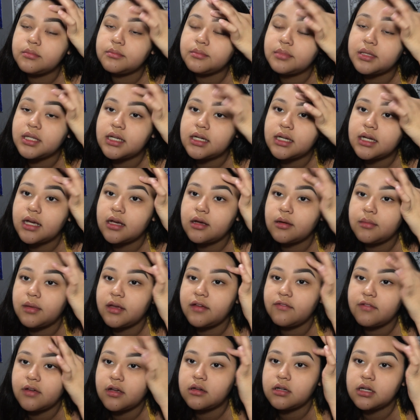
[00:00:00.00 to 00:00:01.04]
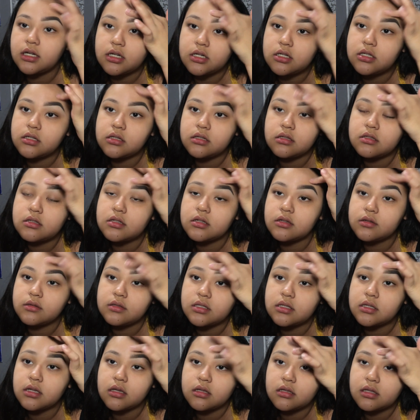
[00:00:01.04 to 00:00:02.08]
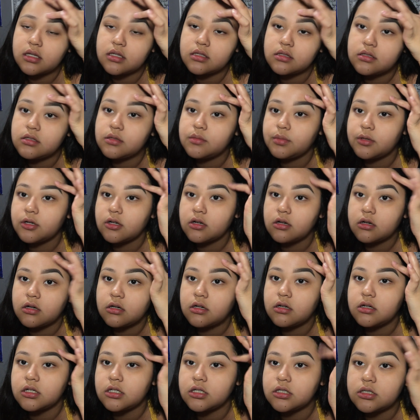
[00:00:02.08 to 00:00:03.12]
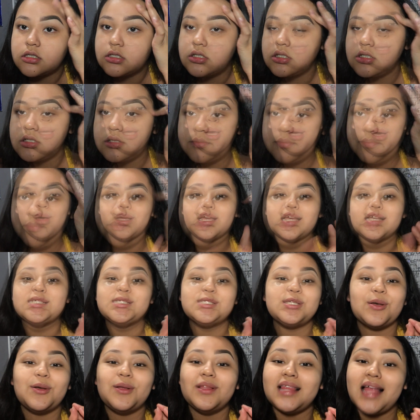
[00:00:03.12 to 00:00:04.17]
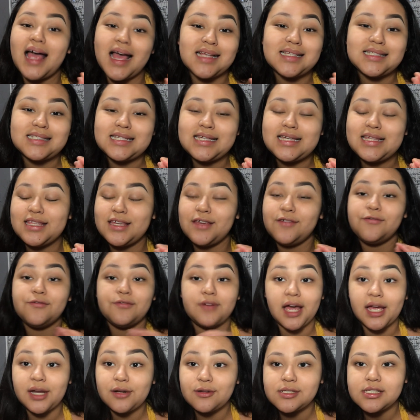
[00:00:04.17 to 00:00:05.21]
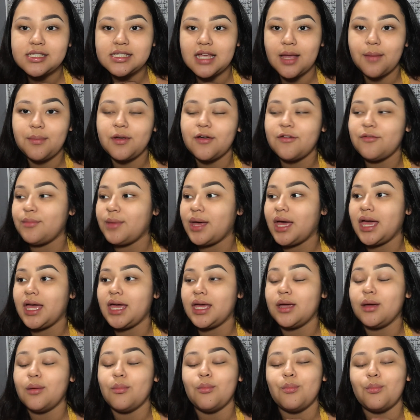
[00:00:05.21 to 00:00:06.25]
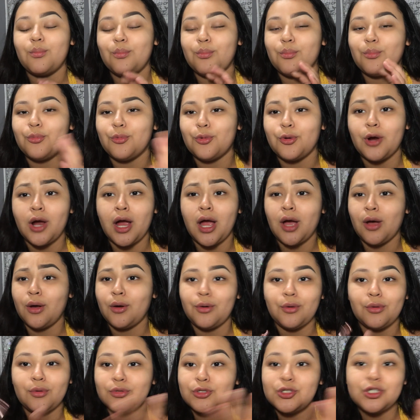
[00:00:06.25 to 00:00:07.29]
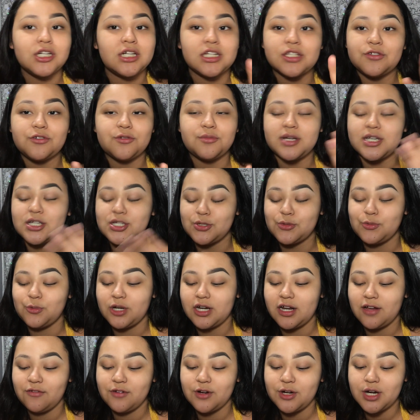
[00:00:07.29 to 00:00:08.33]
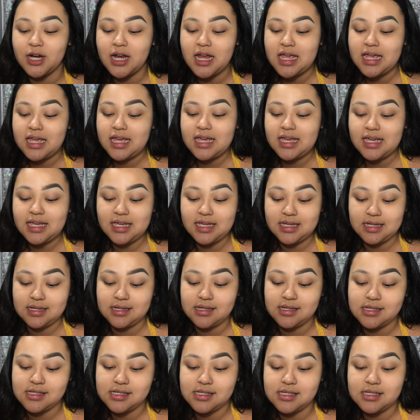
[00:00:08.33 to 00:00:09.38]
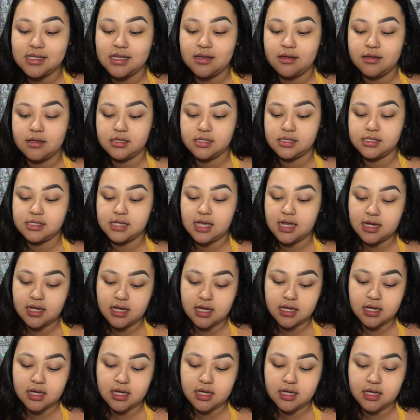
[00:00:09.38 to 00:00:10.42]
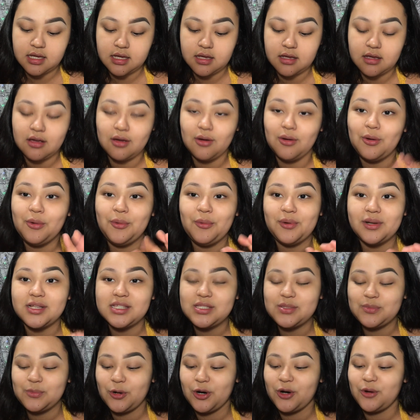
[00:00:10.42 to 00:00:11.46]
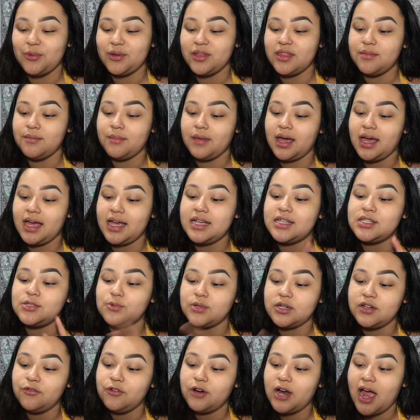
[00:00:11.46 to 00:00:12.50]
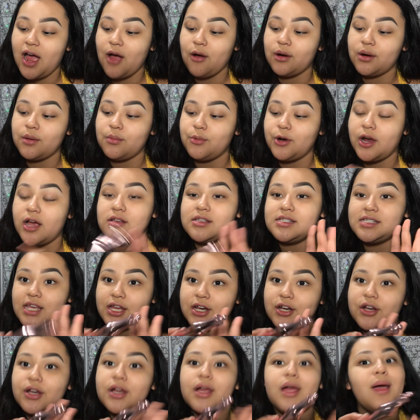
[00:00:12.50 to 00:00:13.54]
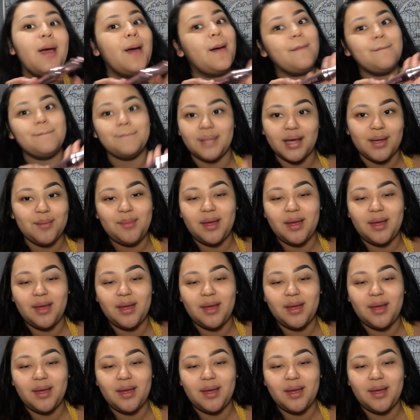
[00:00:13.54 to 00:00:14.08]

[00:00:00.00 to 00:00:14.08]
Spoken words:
blend out my foundation so it's not like super harsh. Okay, so lastly, the final step of my brow transformation, whatever, is setting it once more with my 24-hour brow setter by